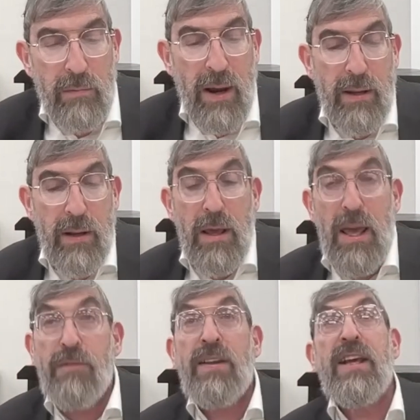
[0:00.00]
right?
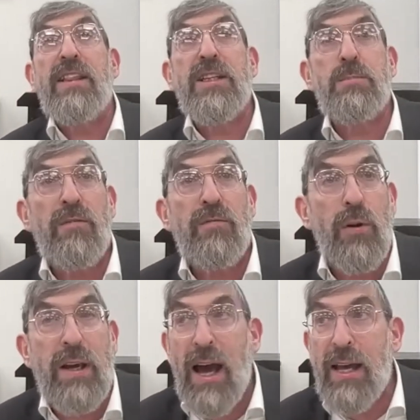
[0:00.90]
If he did this
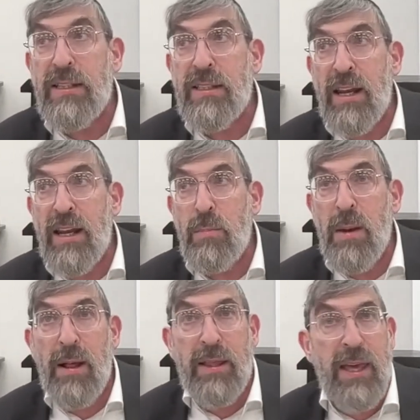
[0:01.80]
before, guys, then it would be
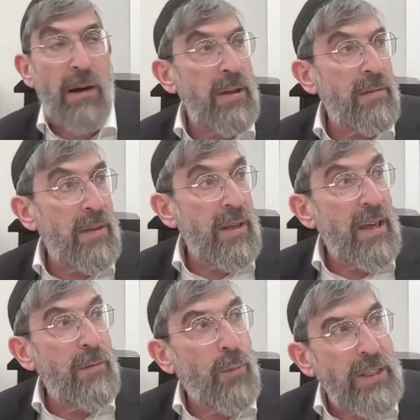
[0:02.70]
a Balkeri.
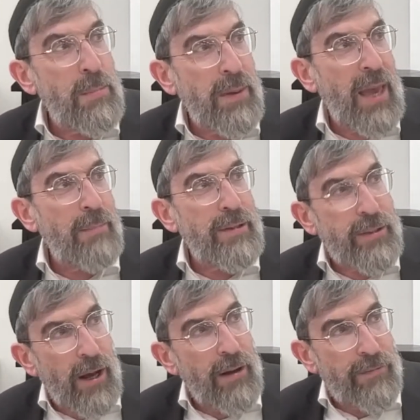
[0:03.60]
Once he became a
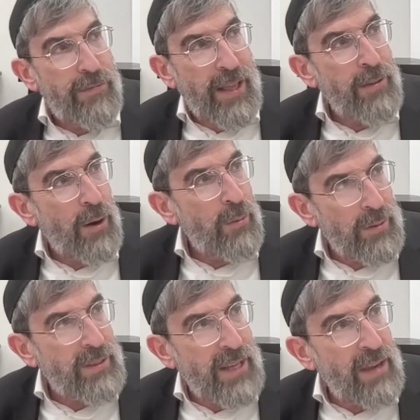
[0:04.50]
Zav, then no.
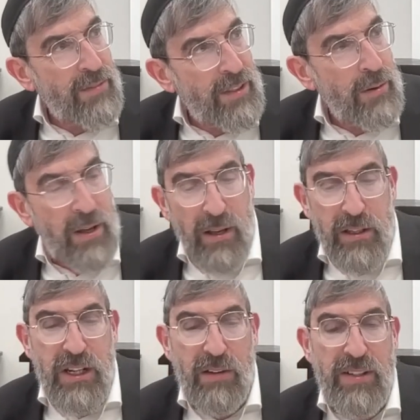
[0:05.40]
We'll say, even though
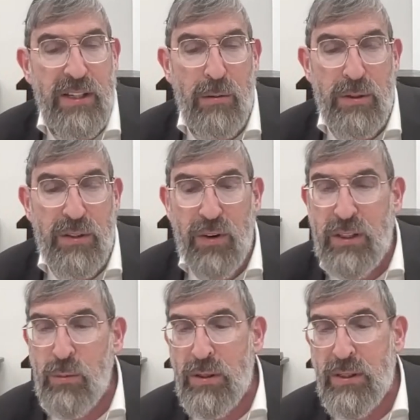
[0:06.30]
the Shifa Zer was
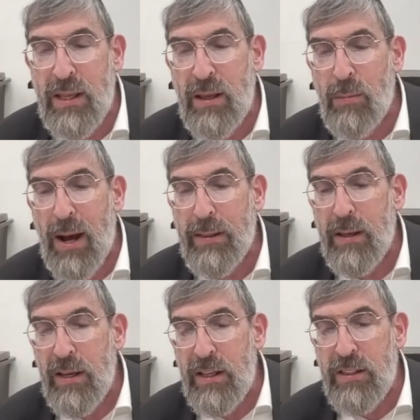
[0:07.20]
first, we won't say that. What?
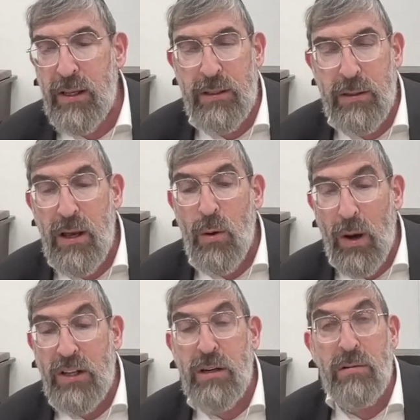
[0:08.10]
He's
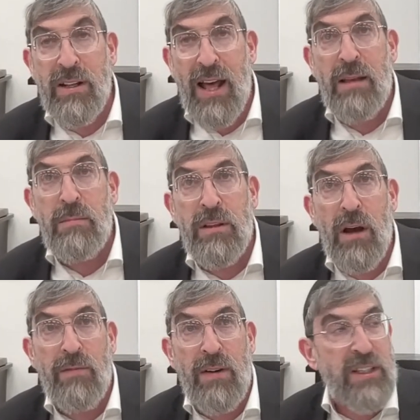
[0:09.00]
why should a Glayim
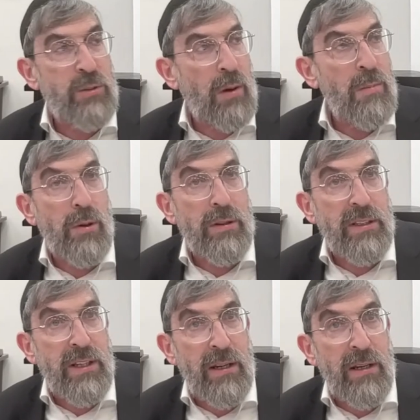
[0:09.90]
Ledova? And this is why we brought
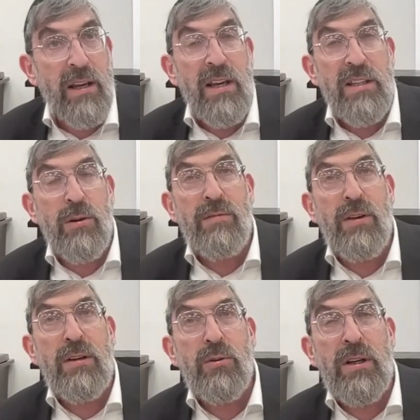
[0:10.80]
this in. So even
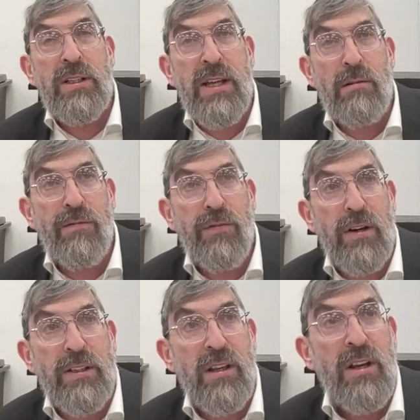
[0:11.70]
though he saw the Zera
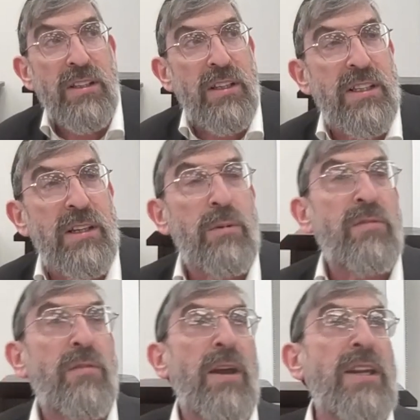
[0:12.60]
first, since
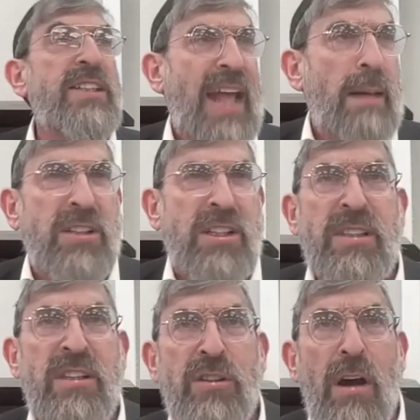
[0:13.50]
we've already established him
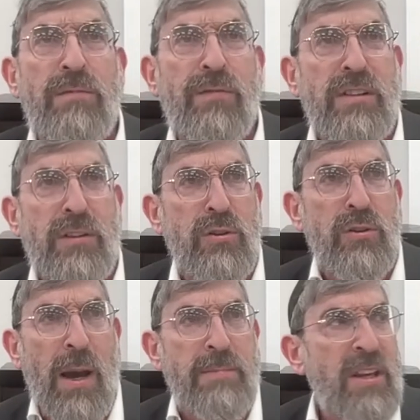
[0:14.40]
as a Zav the first two
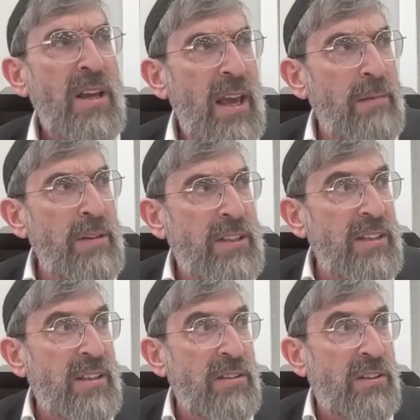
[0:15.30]
times, and he
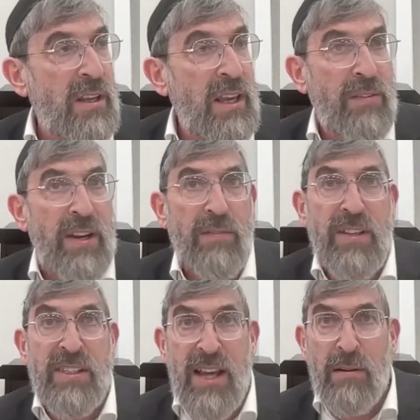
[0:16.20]
sees that even after
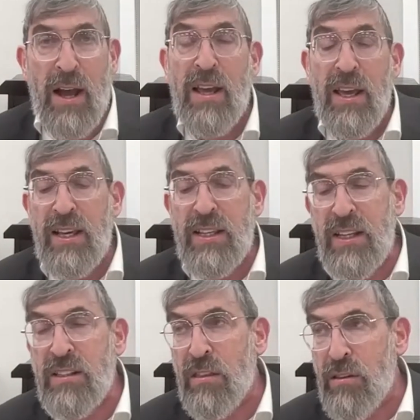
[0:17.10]
Zera, he
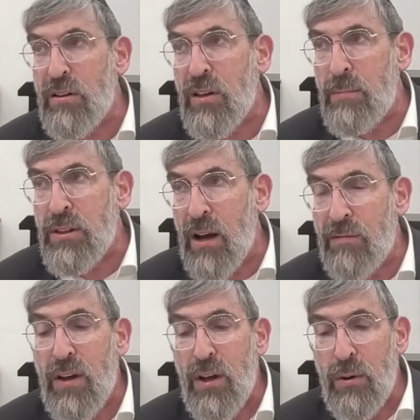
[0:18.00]
sees the third time
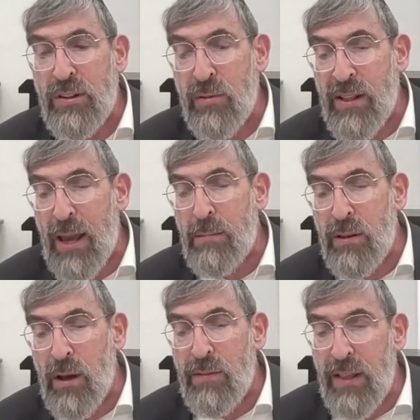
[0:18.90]
Zav, it's Glayim
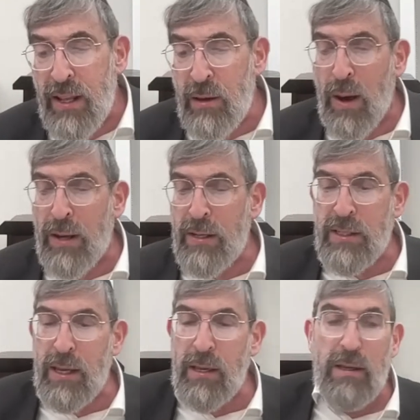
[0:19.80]
Ledova that he what is
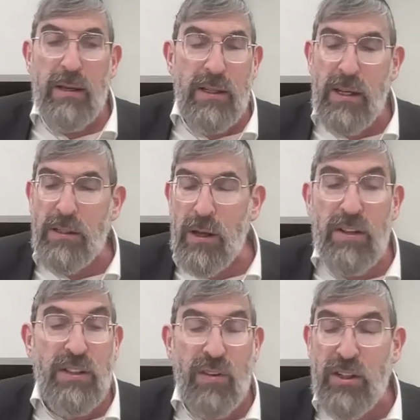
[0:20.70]
a Zav.
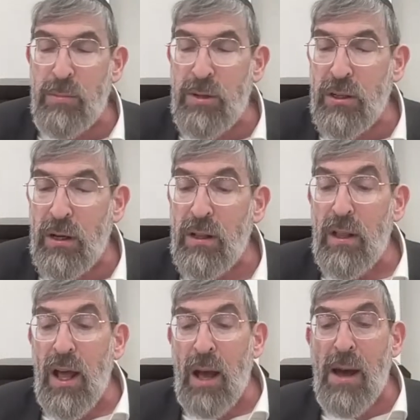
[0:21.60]
Let's finish Mishnah.
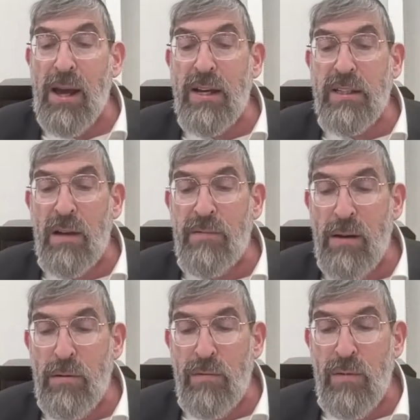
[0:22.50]
Hamakesh
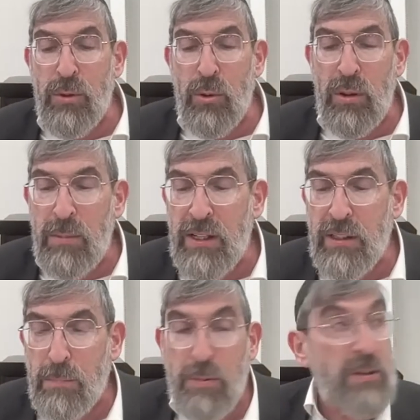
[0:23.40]
Chaveroi Vamdul
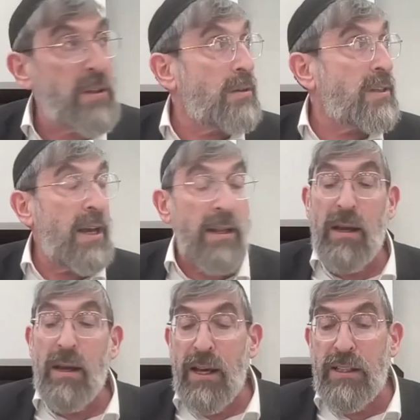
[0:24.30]
Lemisa. Person goes ahead,
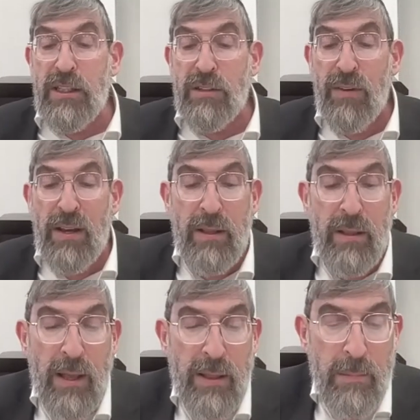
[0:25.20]
hits his friend,
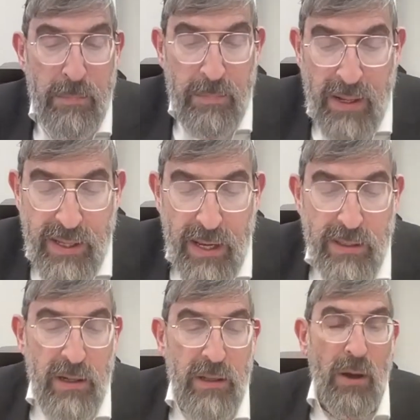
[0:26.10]
and they say
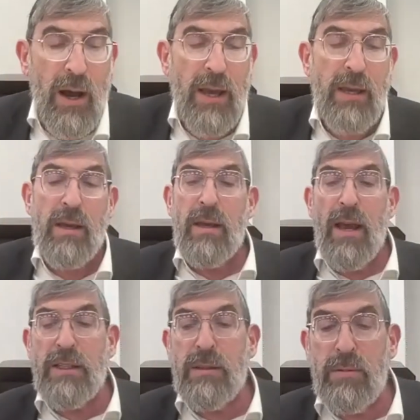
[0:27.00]
he's going to die
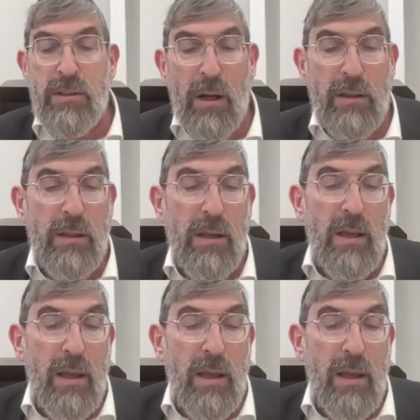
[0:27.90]
as a result.